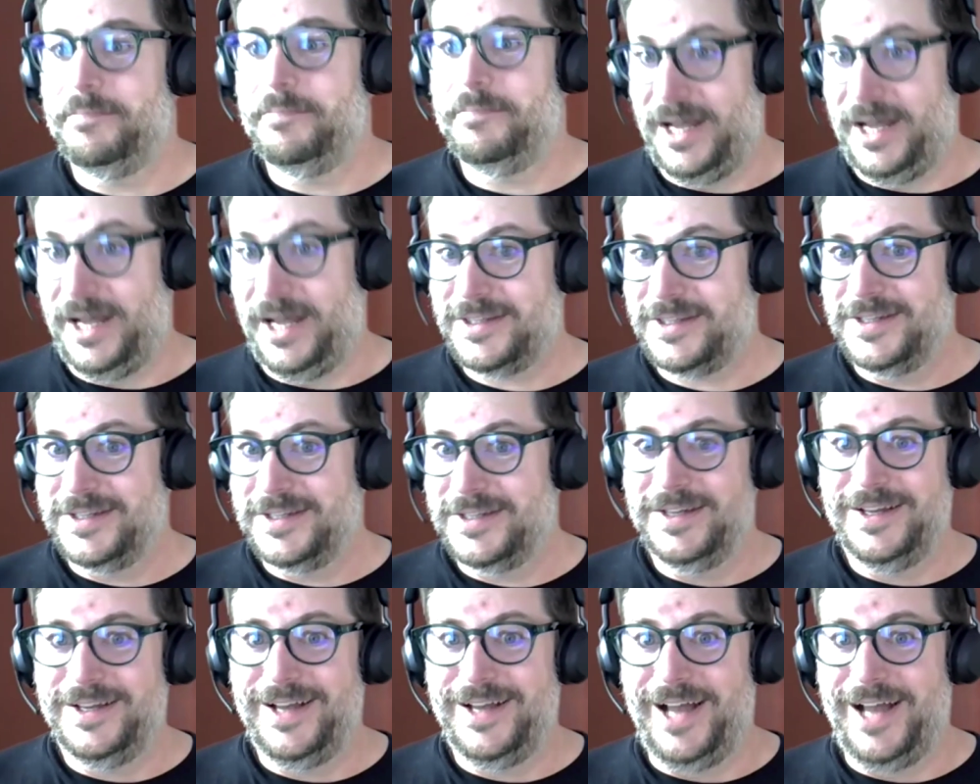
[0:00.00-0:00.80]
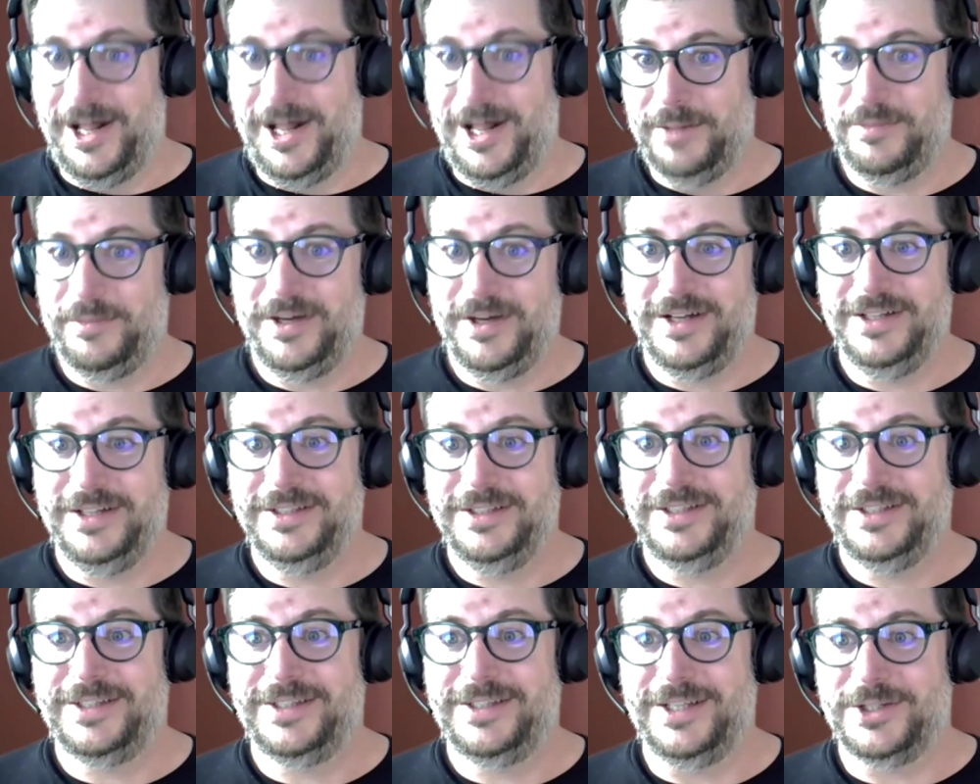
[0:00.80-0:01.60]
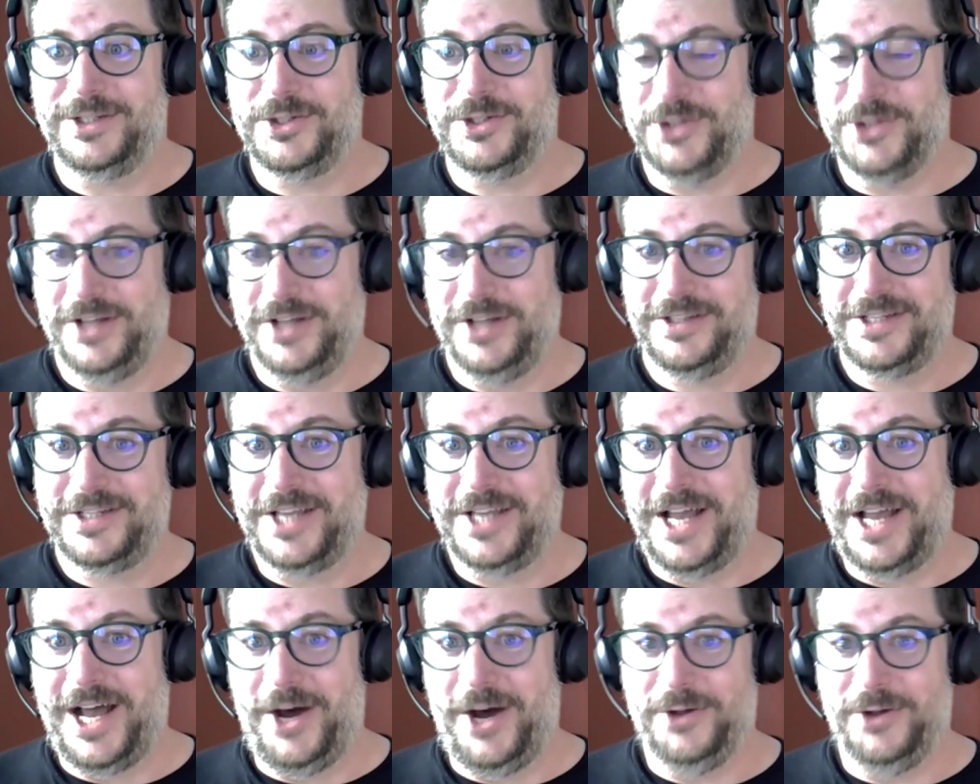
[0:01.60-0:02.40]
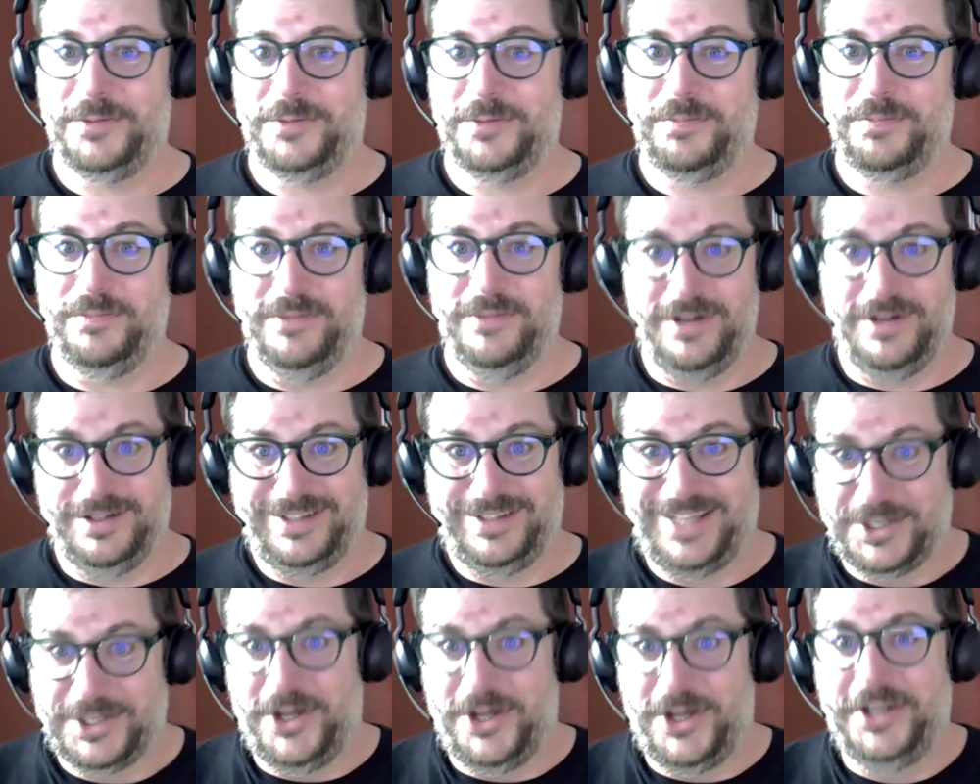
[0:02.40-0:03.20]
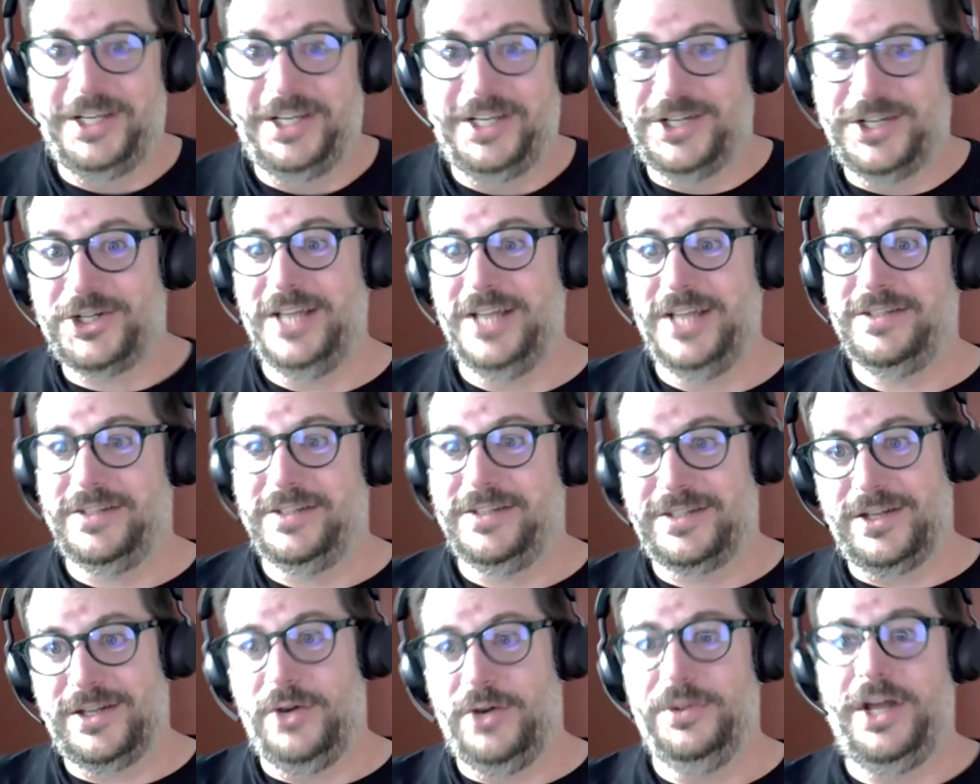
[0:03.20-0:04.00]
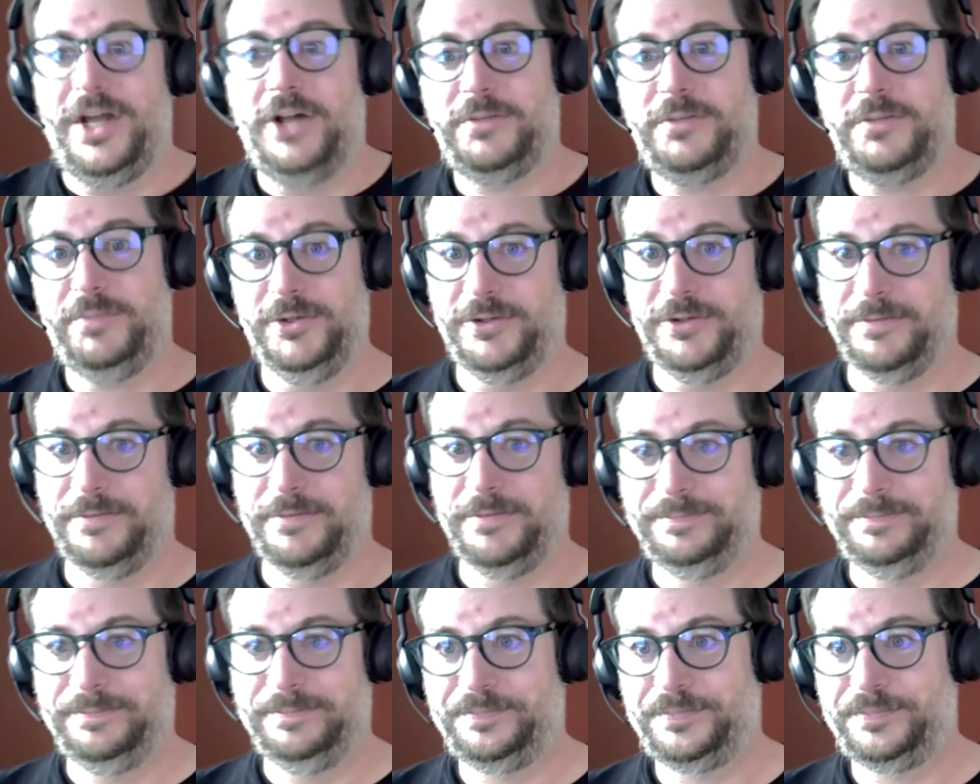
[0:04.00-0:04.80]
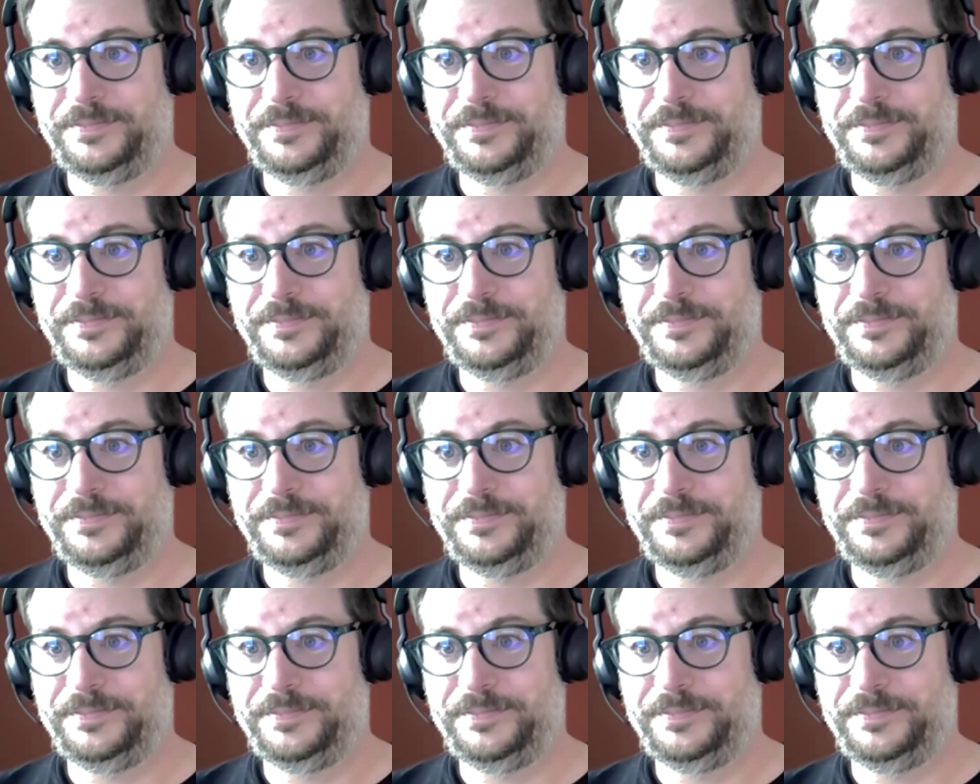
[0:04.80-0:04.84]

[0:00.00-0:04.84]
But Alma does not ingest its own output.